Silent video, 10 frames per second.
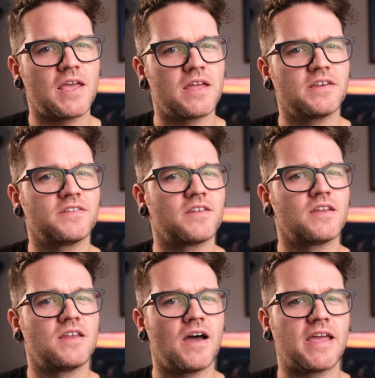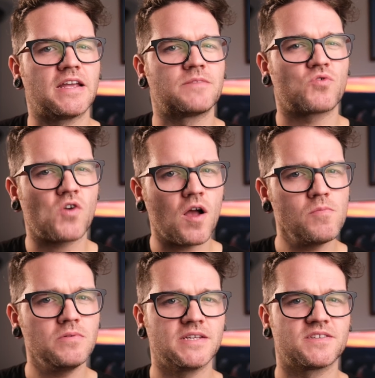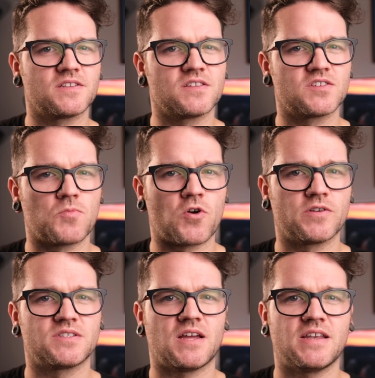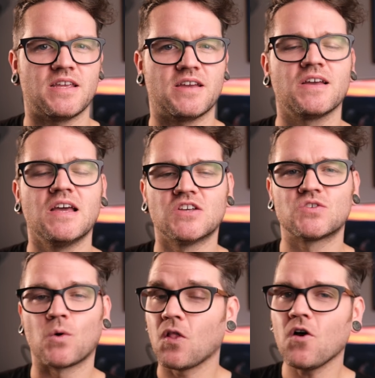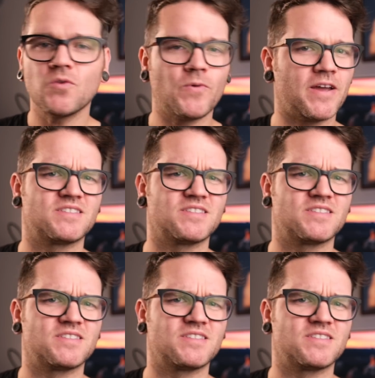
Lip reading: Canyon tonight probably isn't the smartest idea. So along the way,